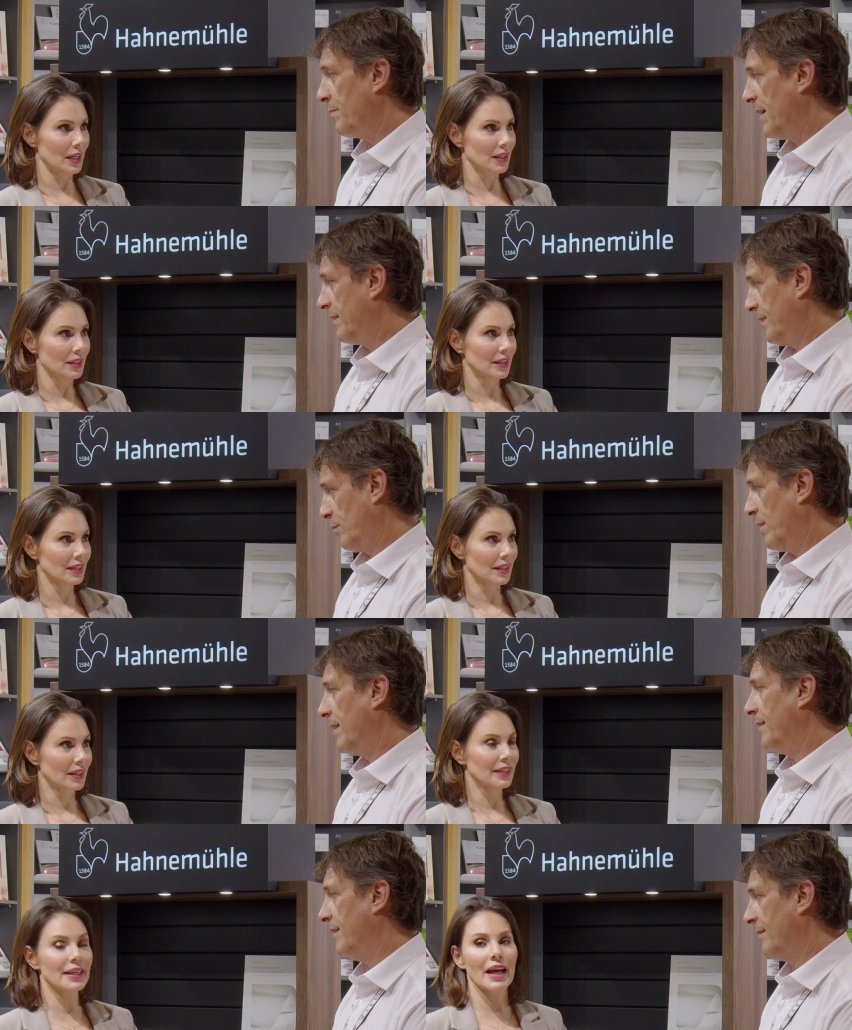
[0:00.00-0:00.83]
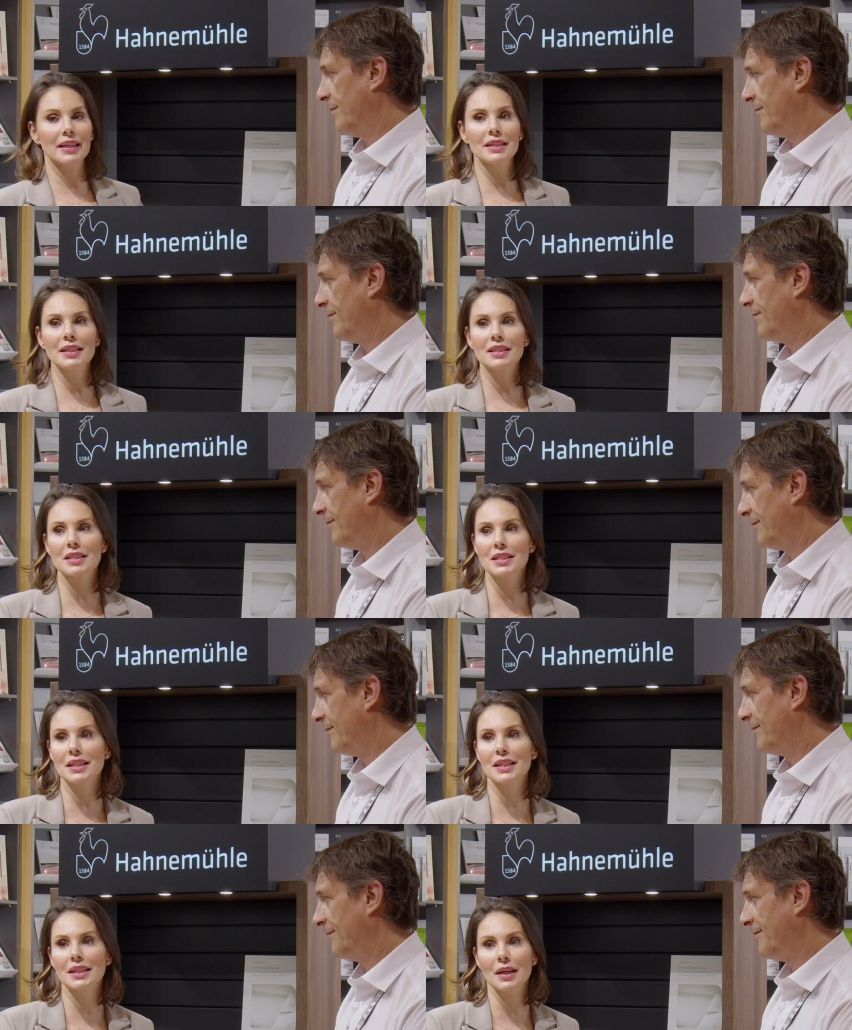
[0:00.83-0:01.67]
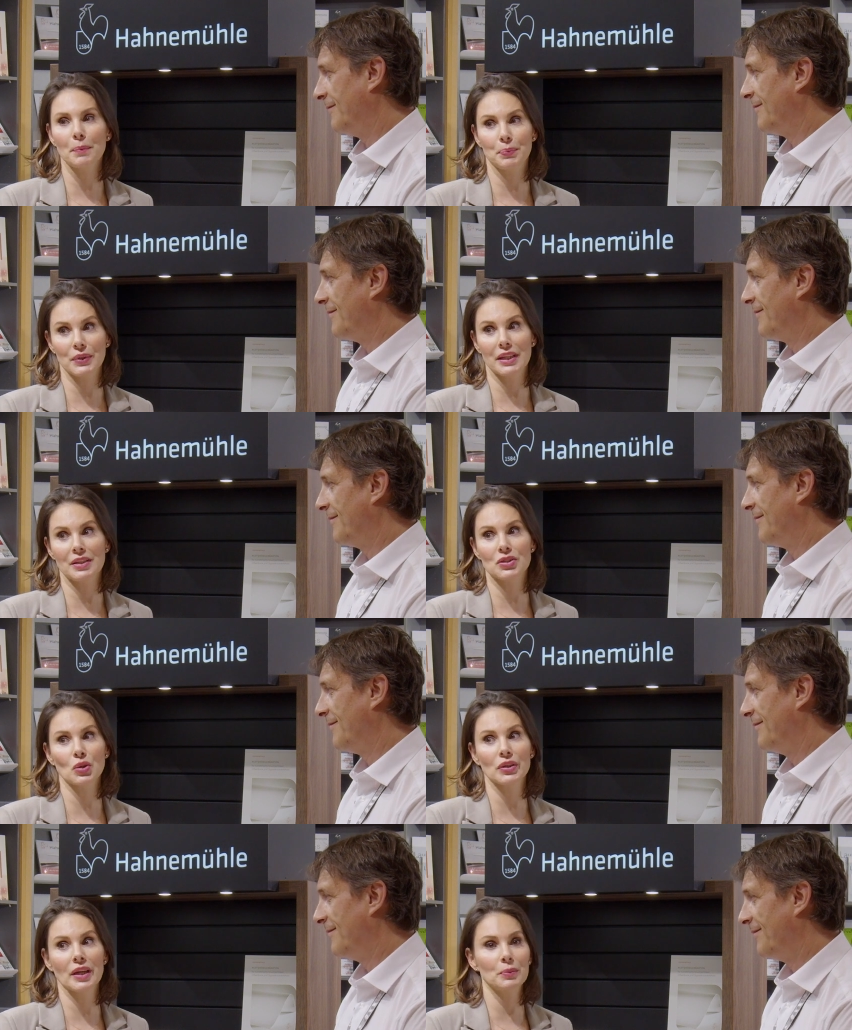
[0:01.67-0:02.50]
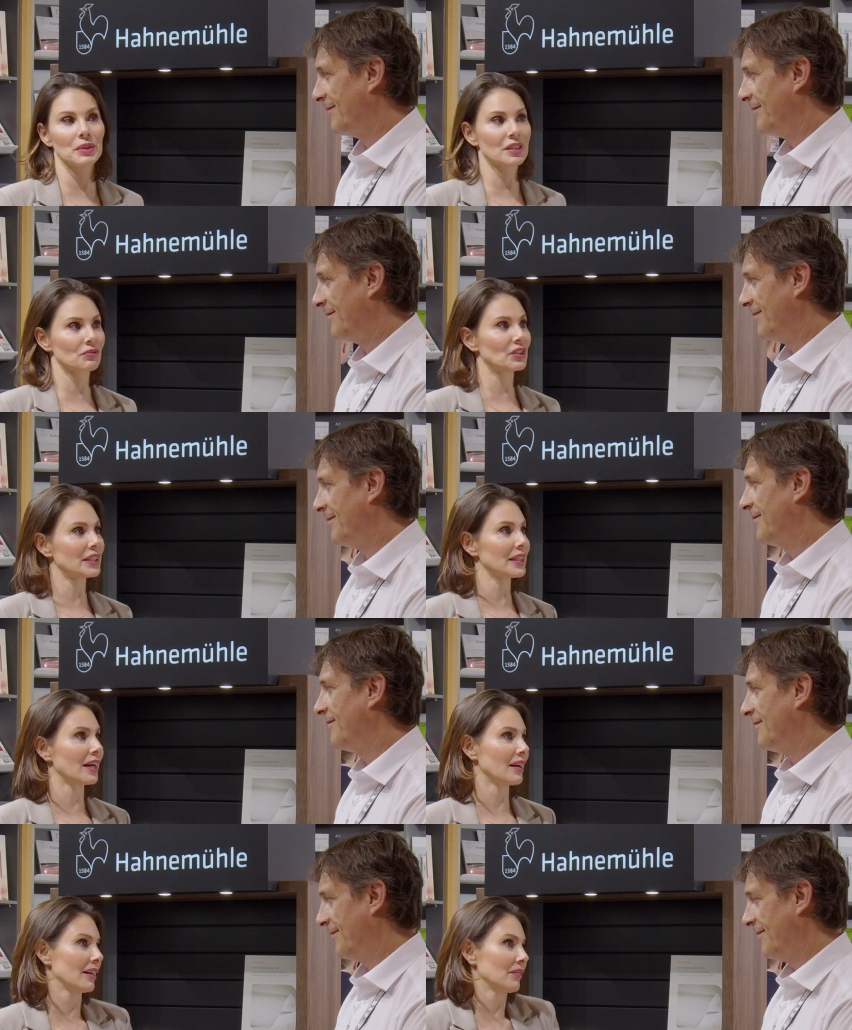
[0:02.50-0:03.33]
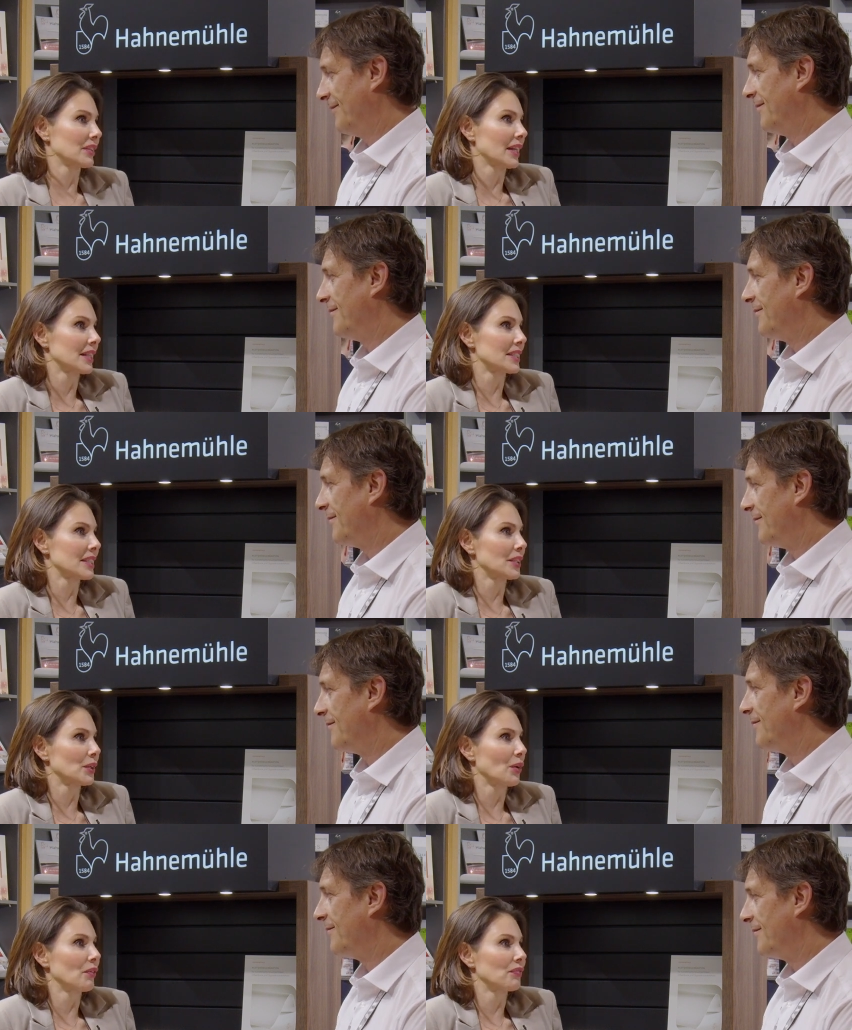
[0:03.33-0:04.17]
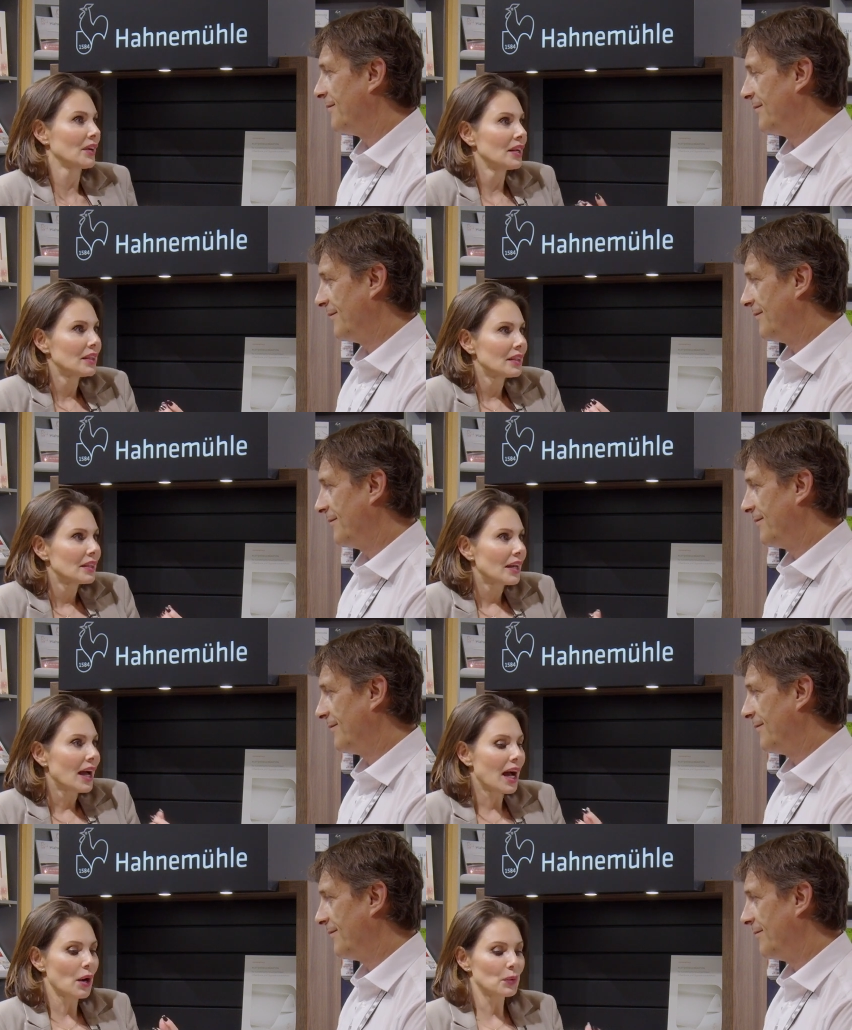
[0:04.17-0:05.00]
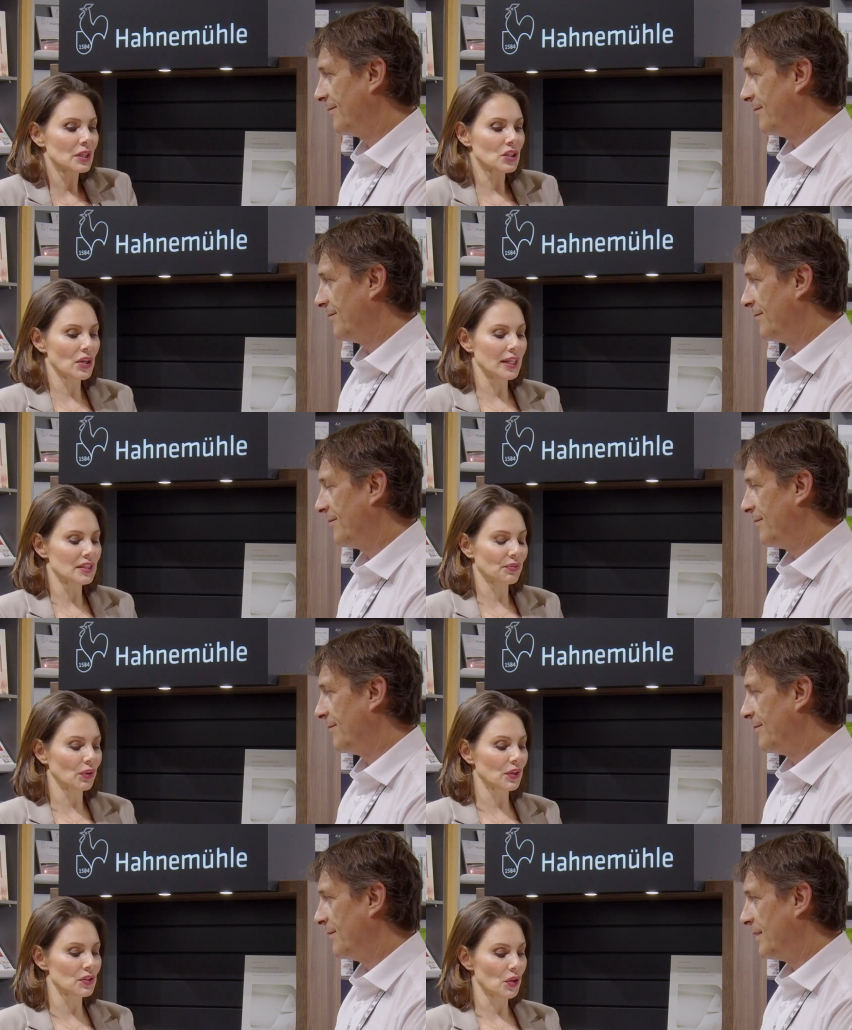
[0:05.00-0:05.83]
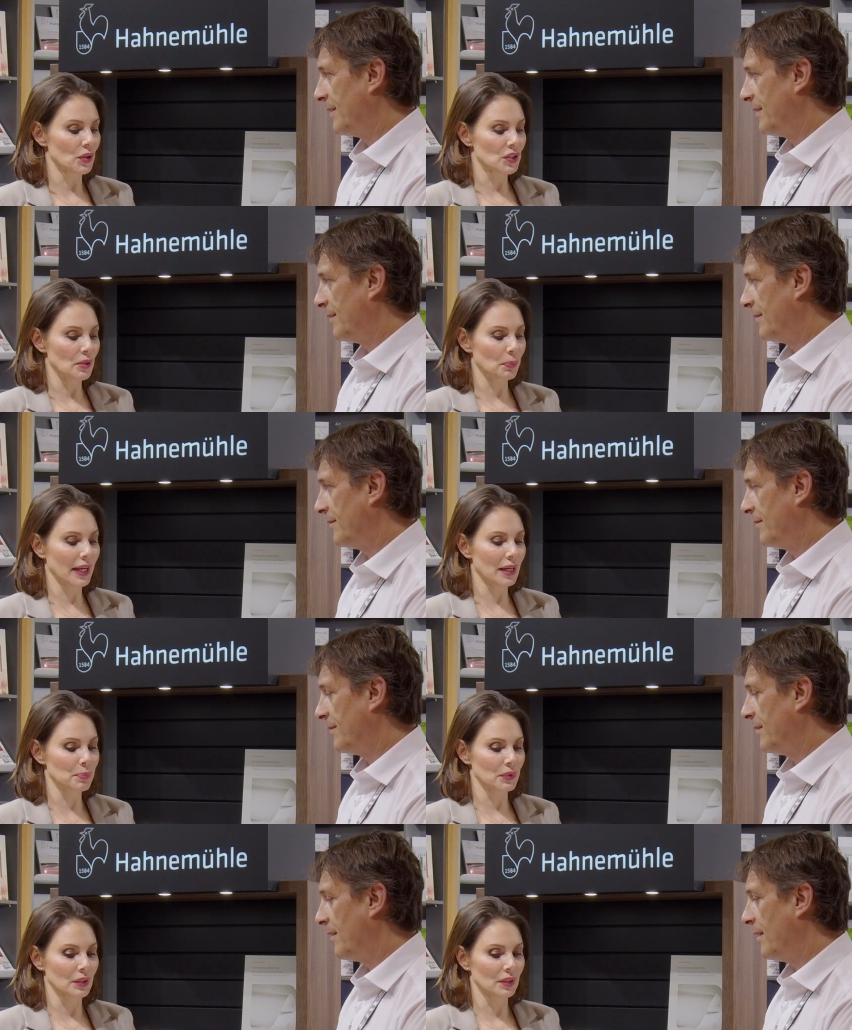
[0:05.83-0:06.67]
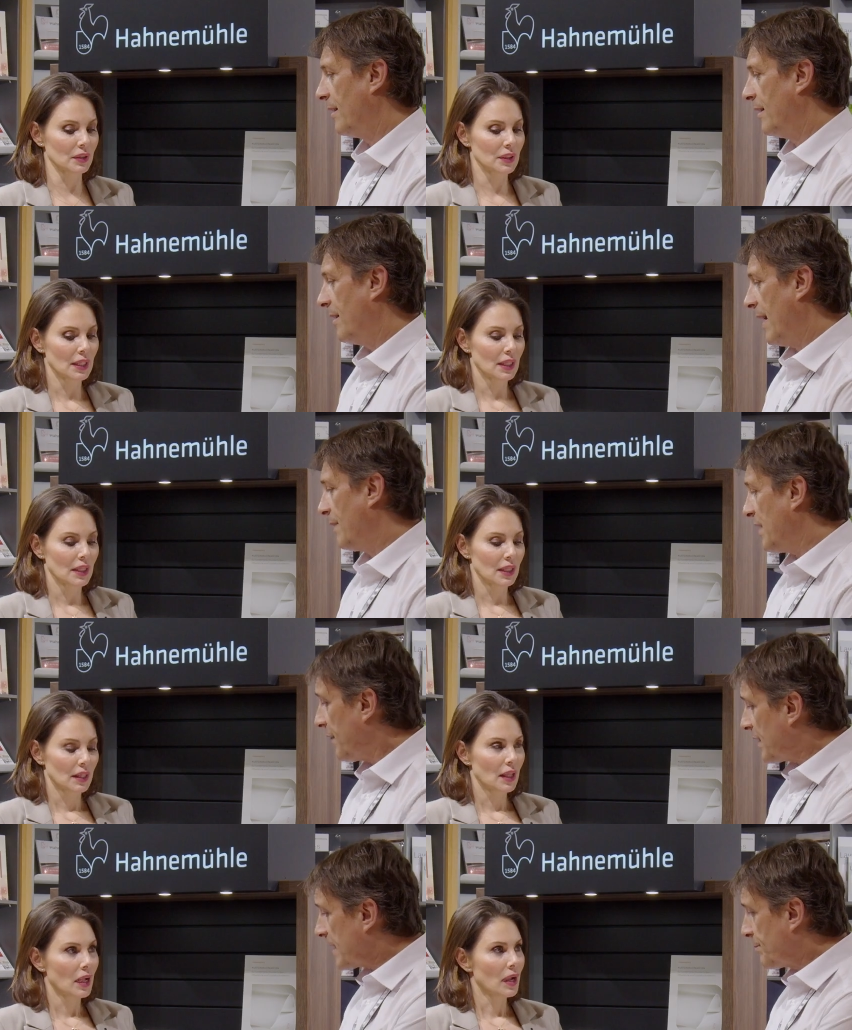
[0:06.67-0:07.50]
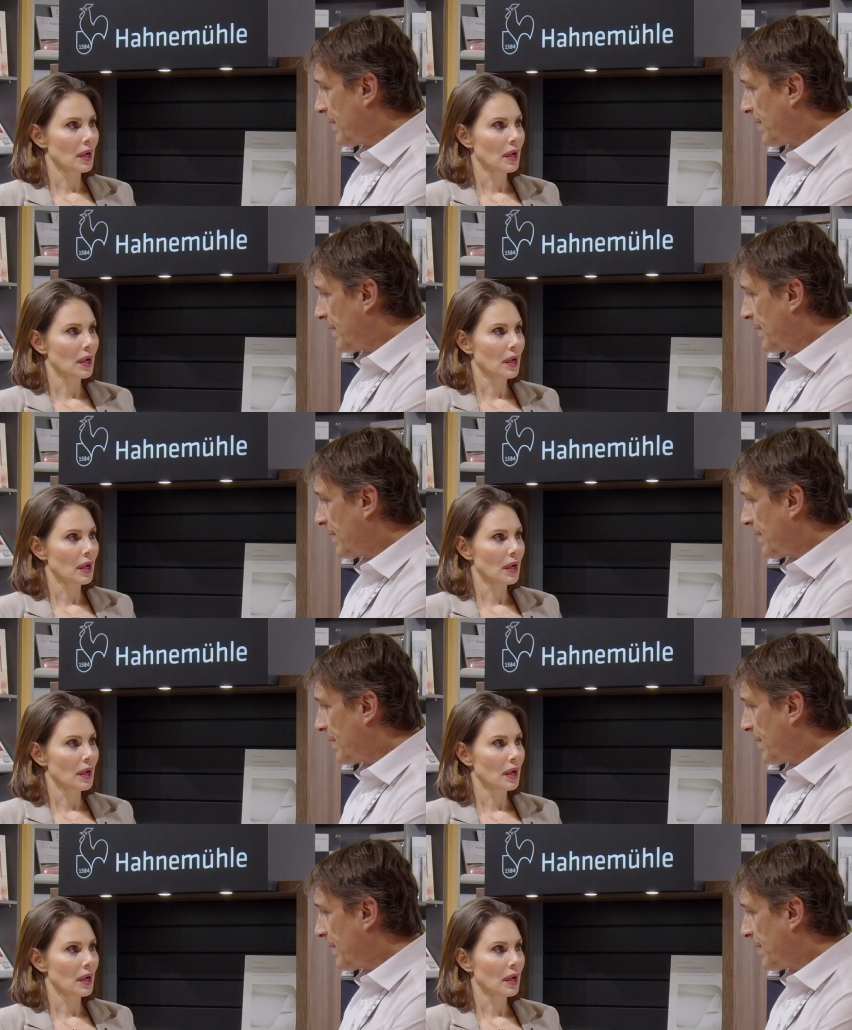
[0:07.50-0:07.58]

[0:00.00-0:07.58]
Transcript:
Speaker 1: well? Mold made as well. Yeah. Yeah, I need to see a print so that we can really uh, have an idea of how it transfers onto paper.
Speaker 2: And we have this